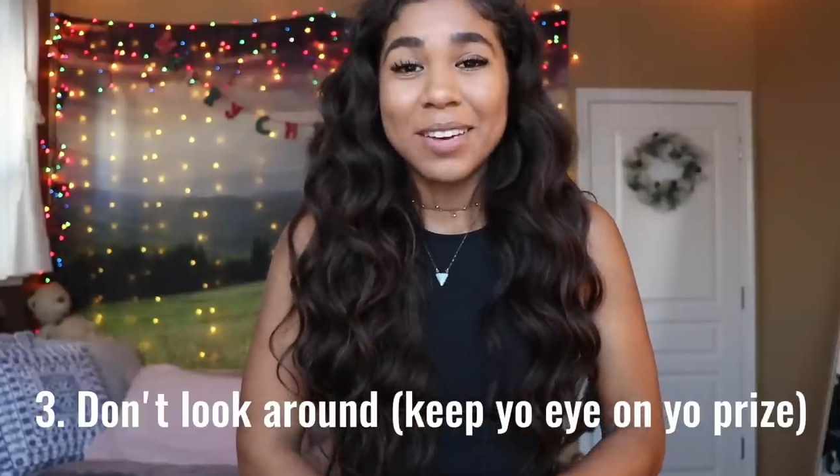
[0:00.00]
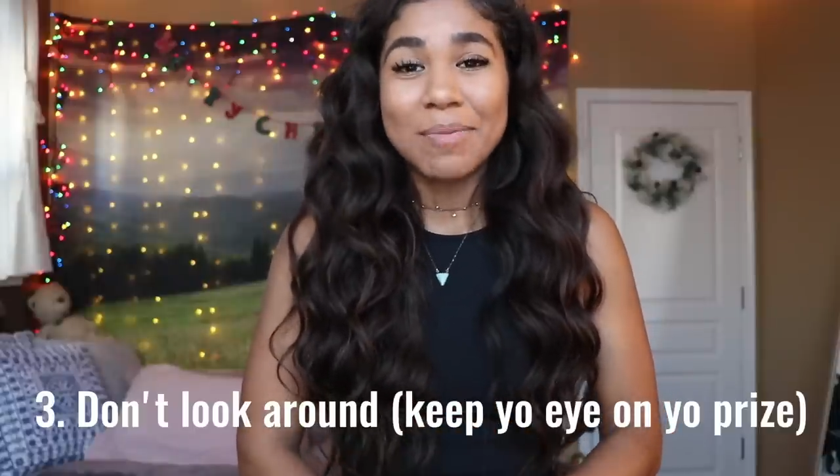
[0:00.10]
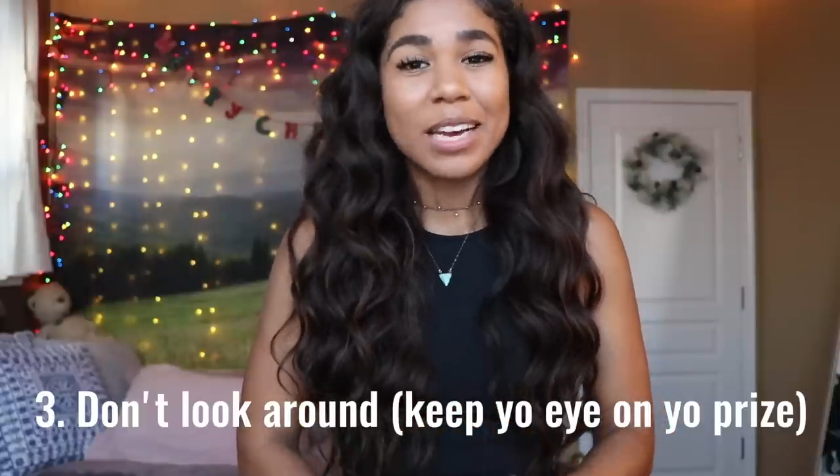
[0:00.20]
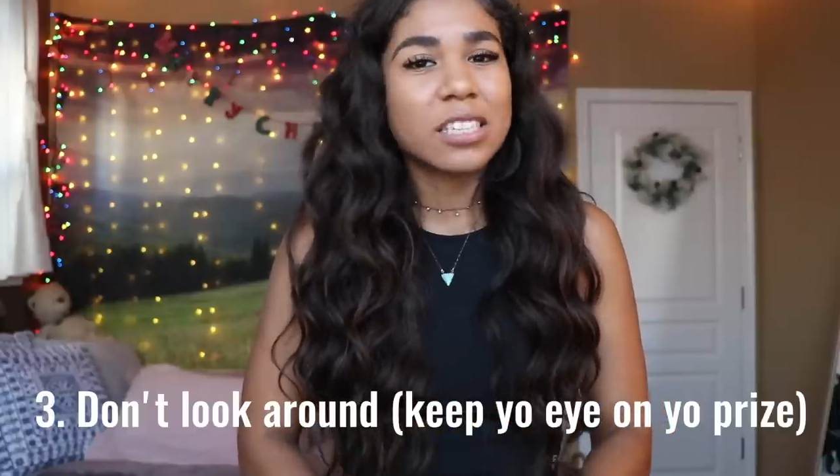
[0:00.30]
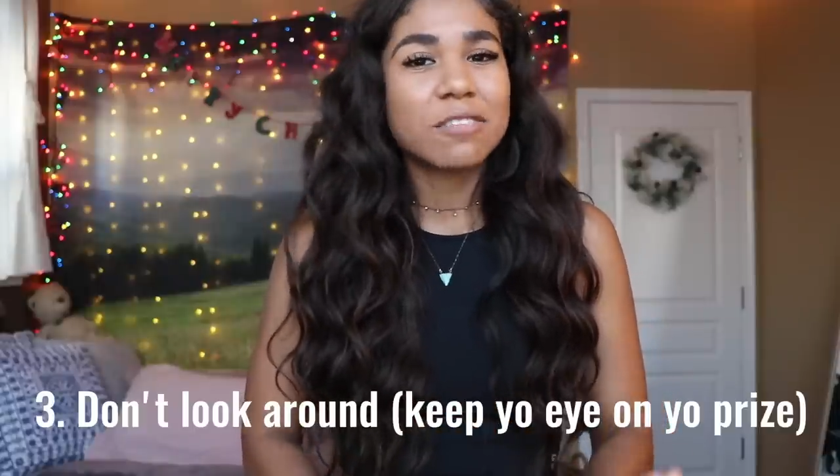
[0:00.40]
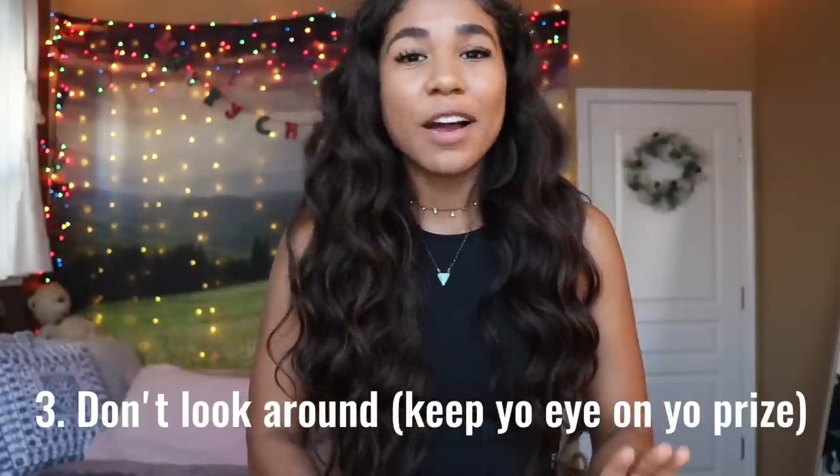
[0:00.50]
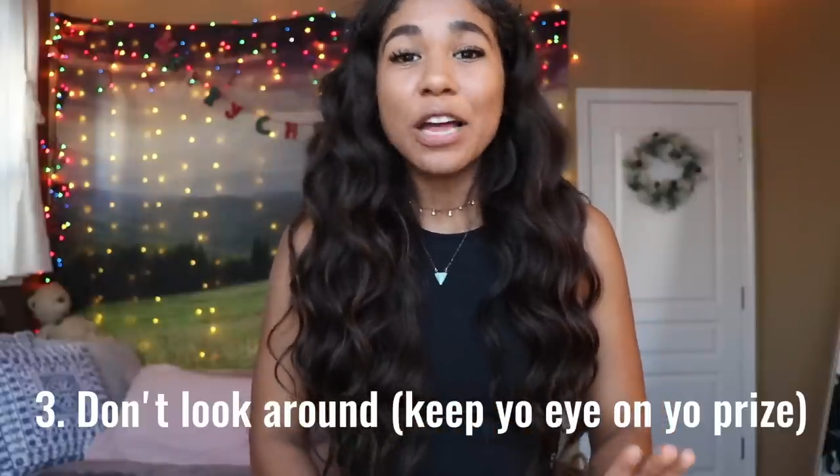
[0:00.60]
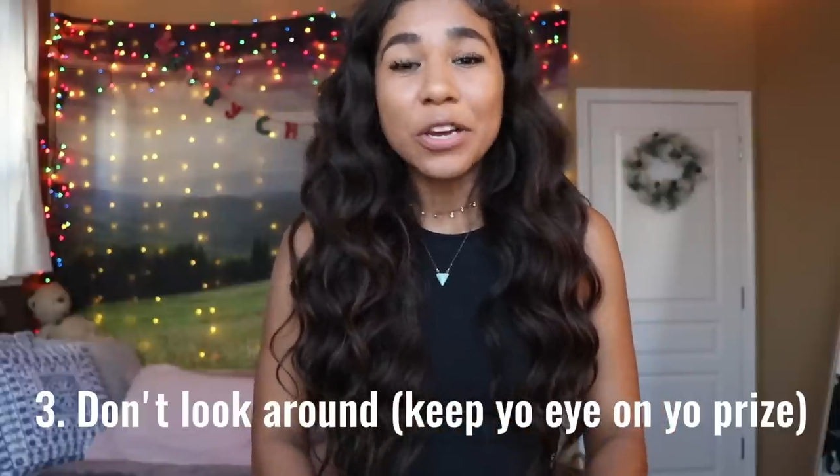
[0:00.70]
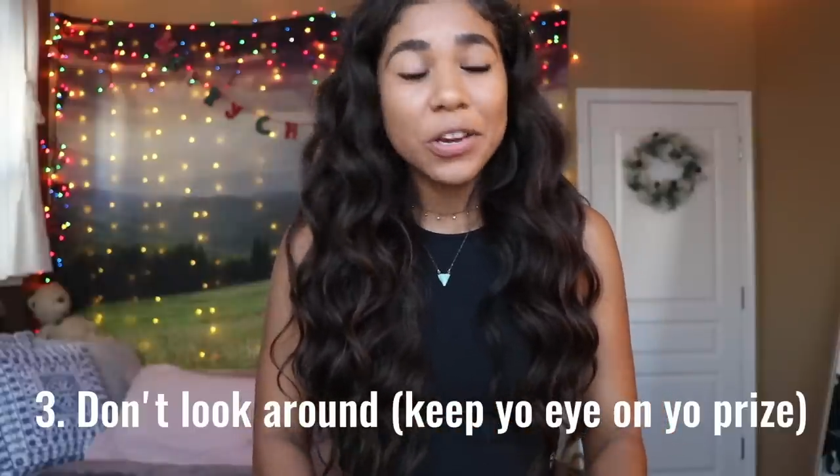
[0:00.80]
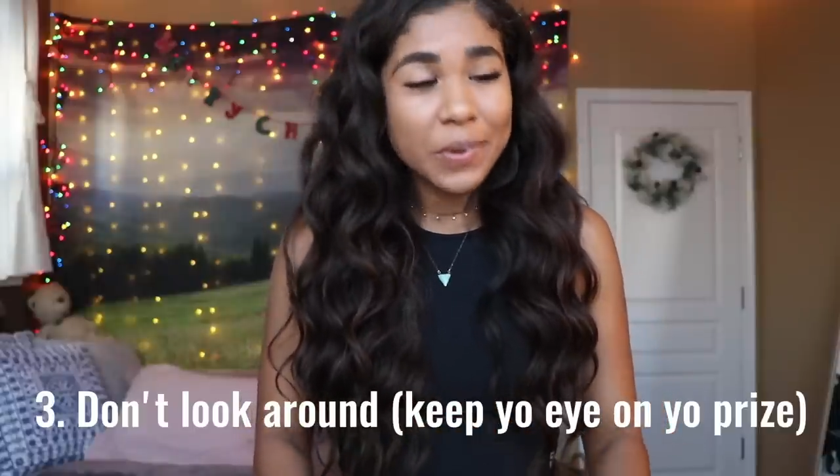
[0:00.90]
because if
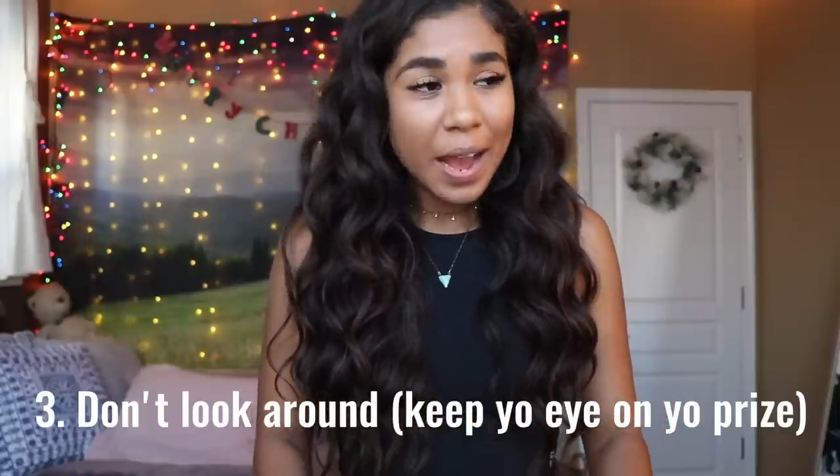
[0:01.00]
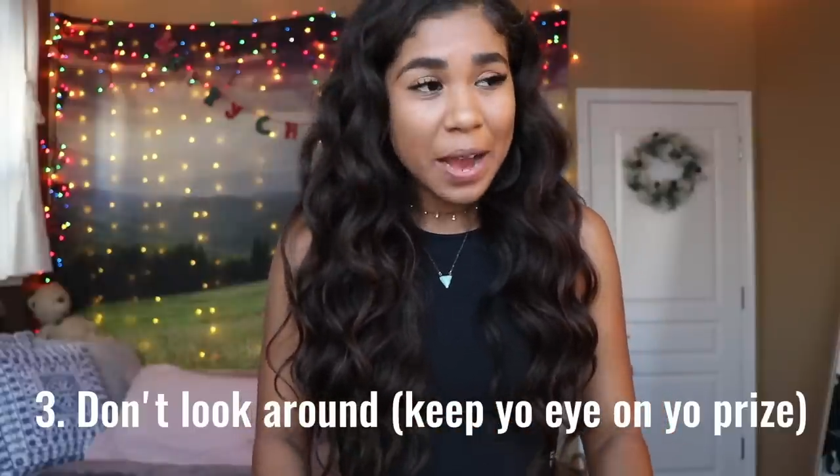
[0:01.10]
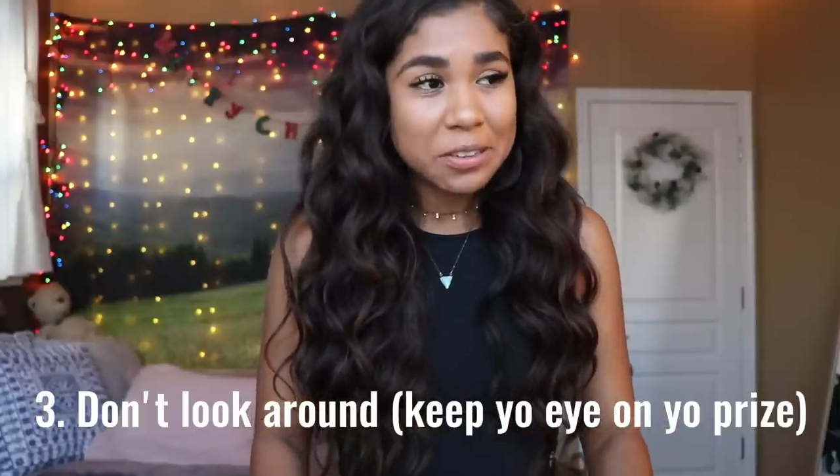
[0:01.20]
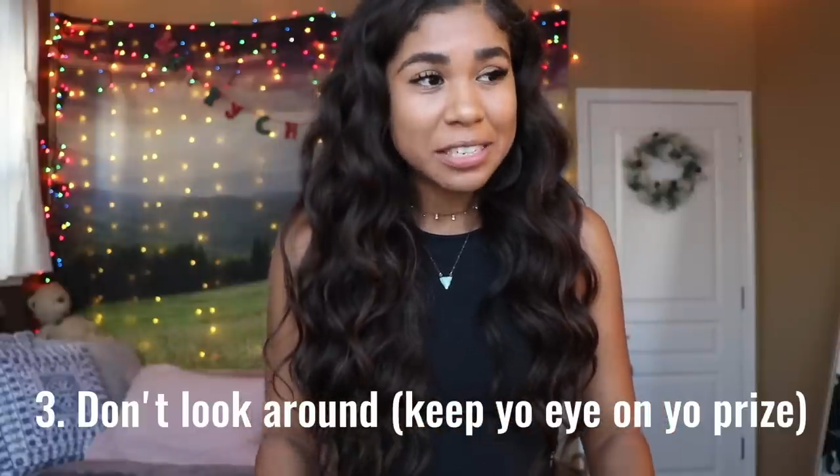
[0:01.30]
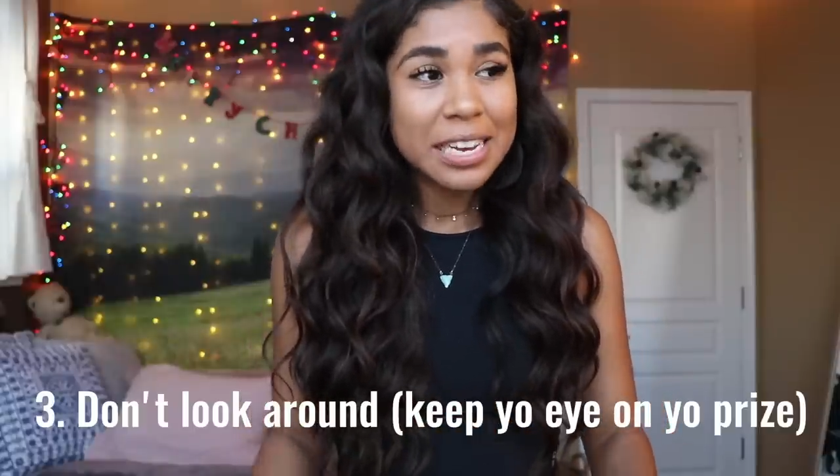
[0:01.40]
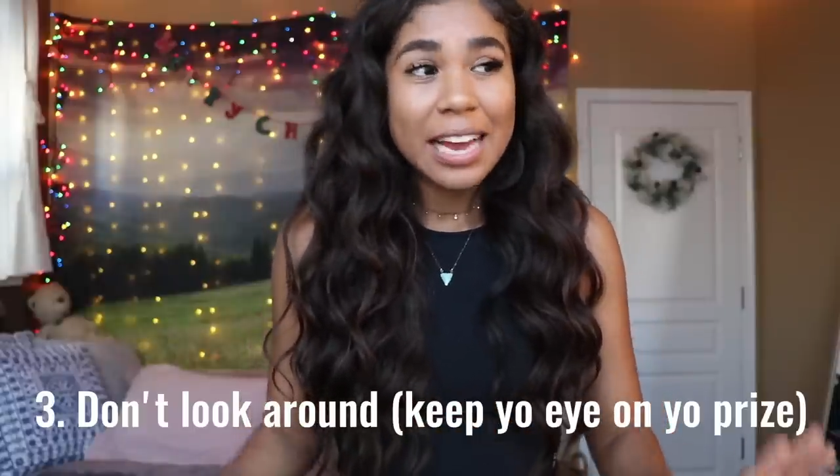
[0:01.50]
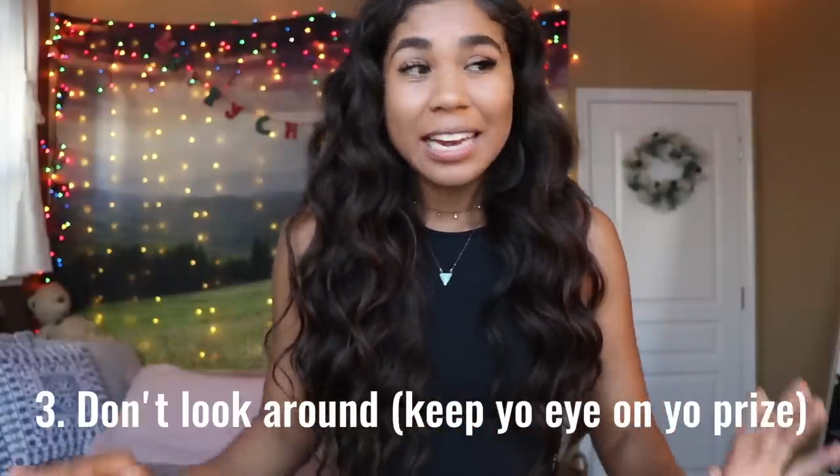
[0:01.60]
I look around